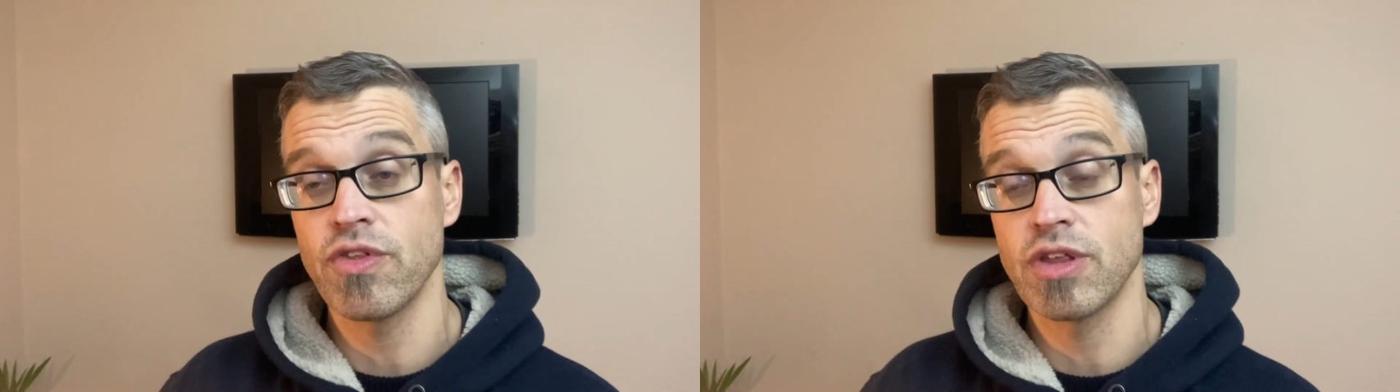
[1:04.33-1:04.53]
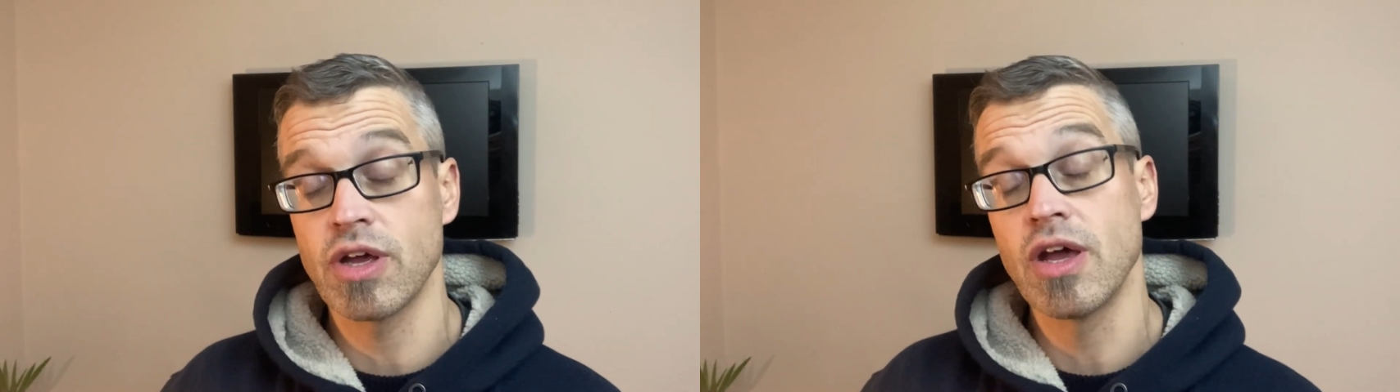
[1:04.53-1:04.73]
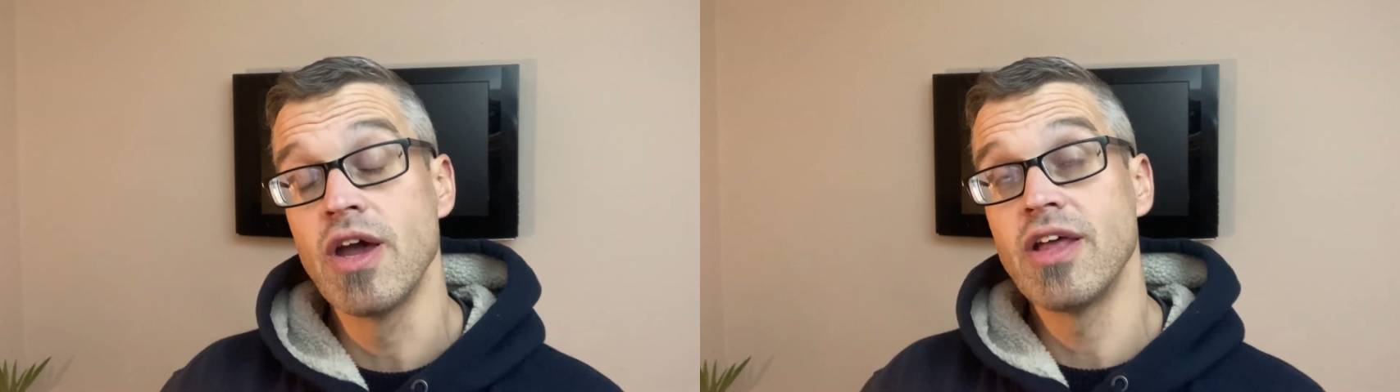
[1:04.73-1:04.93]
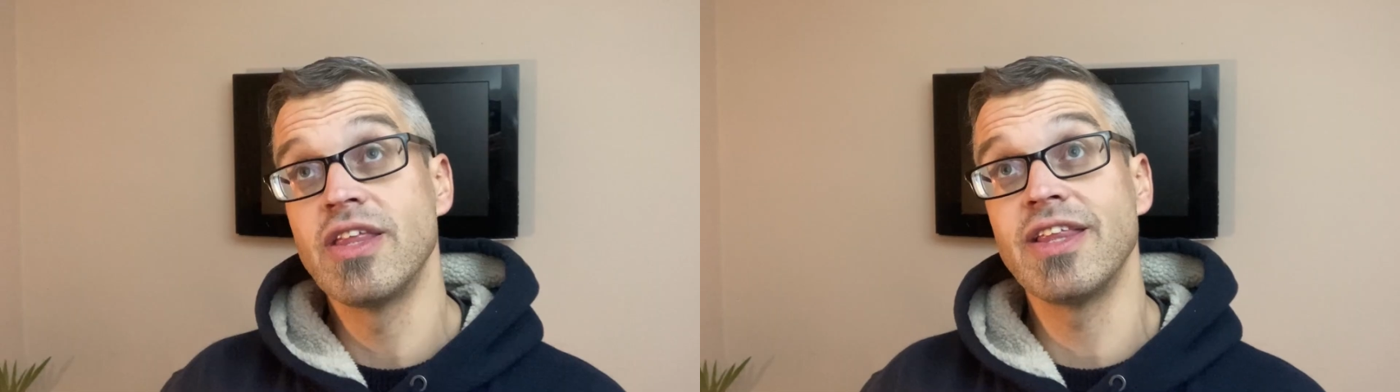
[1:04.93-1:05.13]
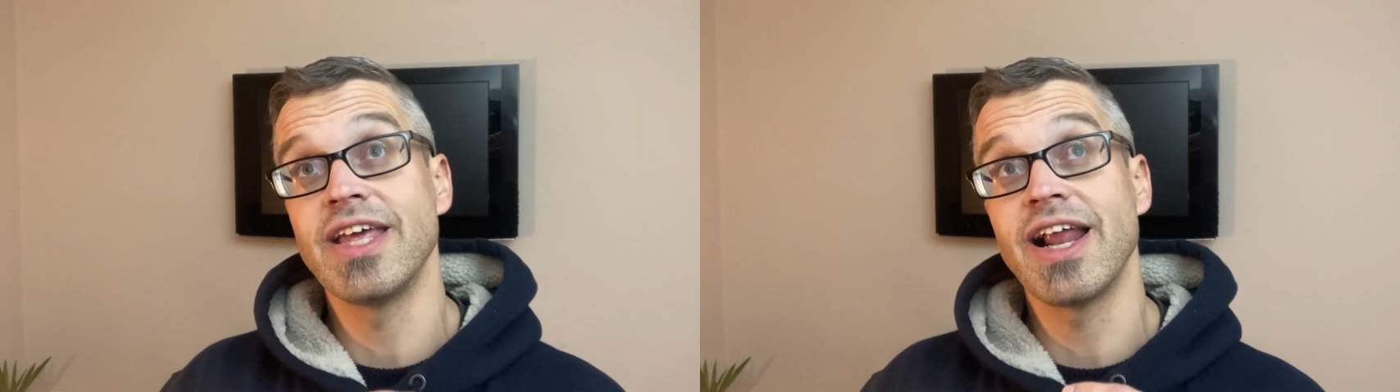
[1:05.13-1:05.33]
the
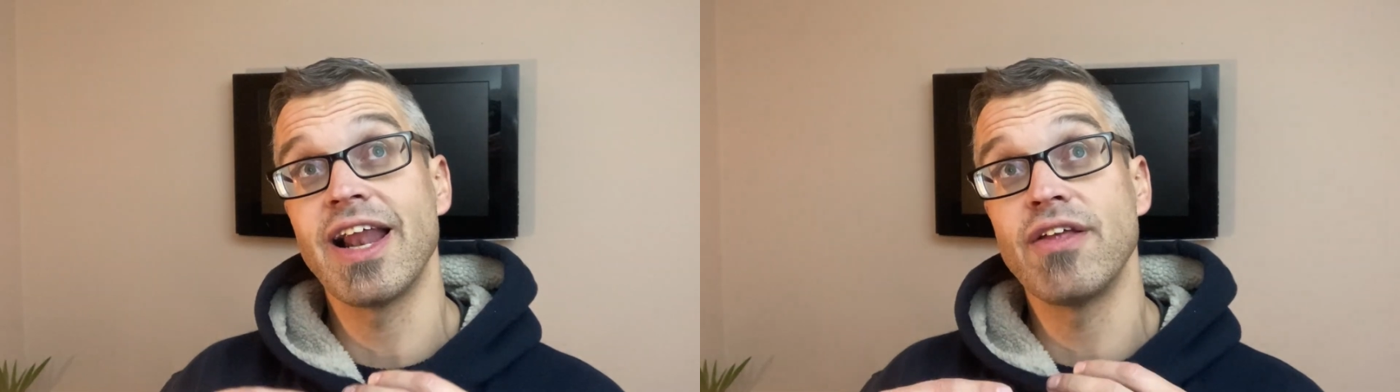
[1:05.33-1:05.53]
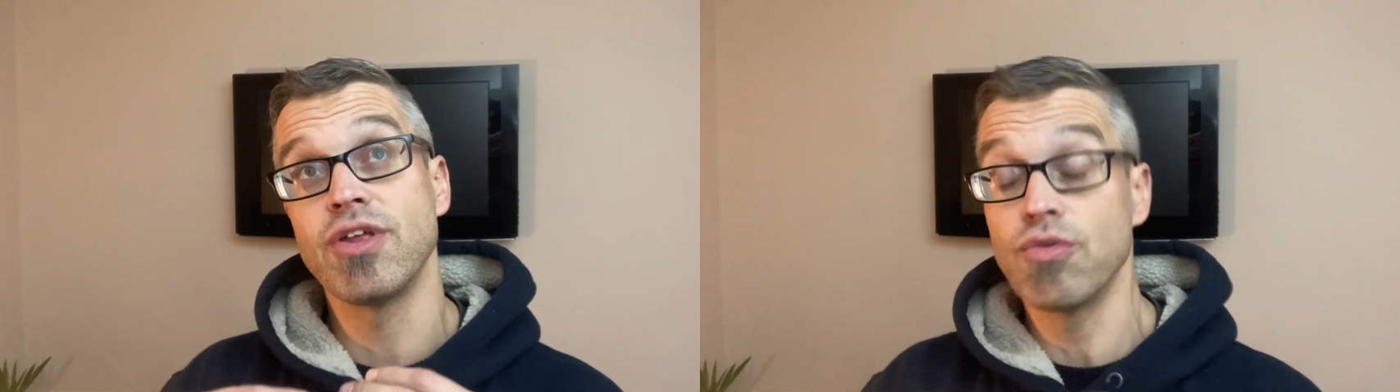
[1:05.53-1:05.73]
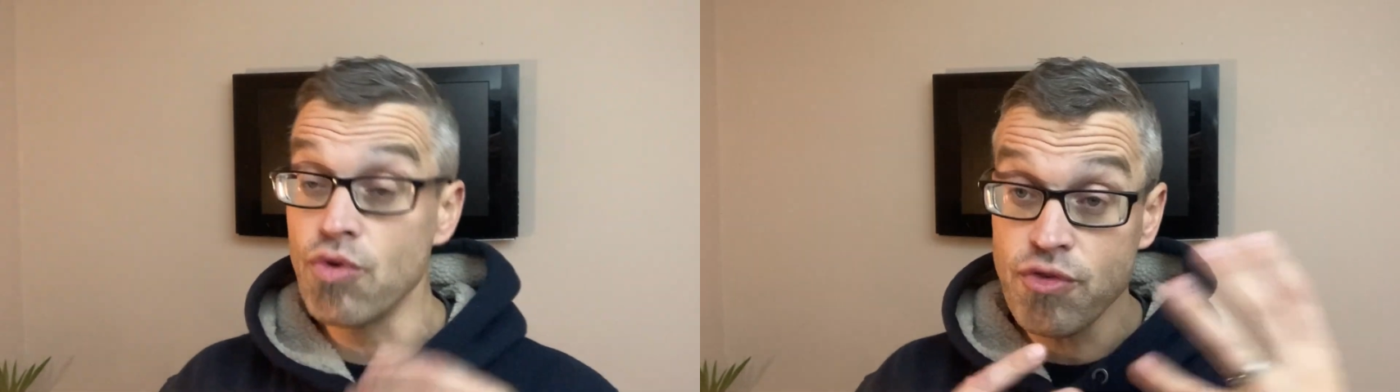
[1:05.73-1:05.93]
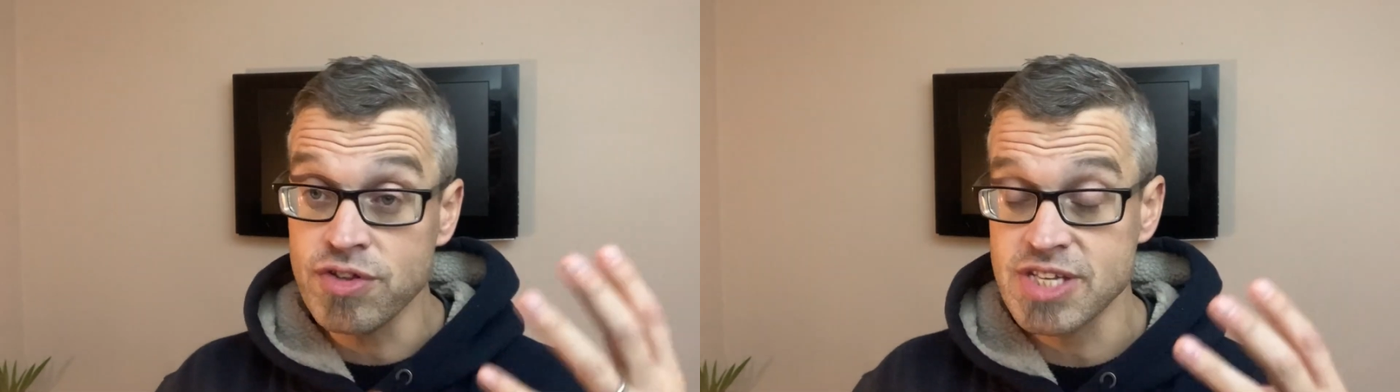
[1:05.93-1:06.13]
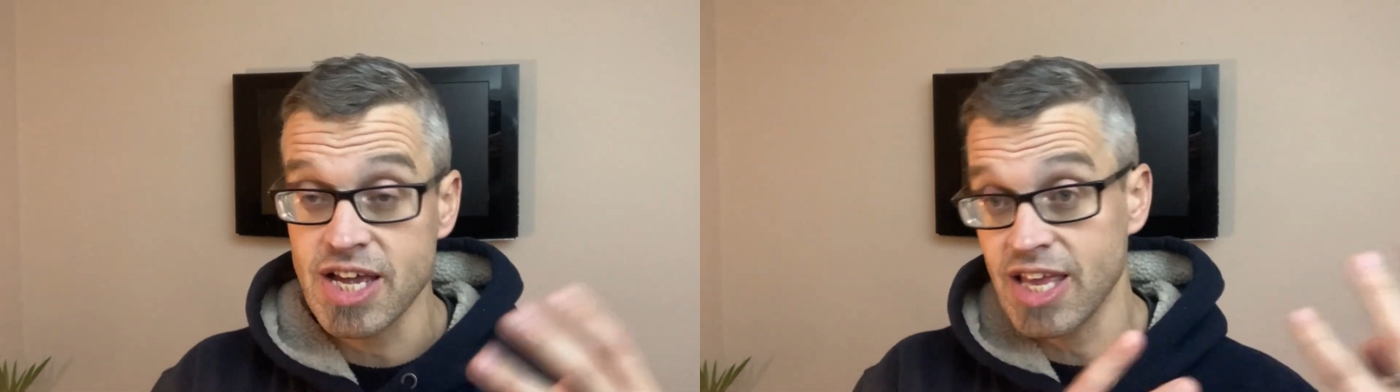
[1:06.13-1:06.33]
roof can
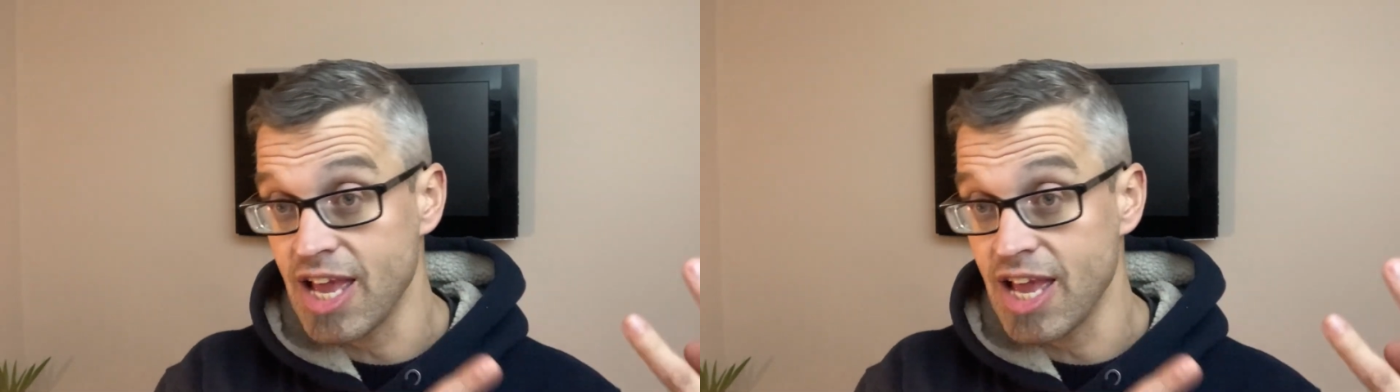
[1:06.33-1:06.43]
take it.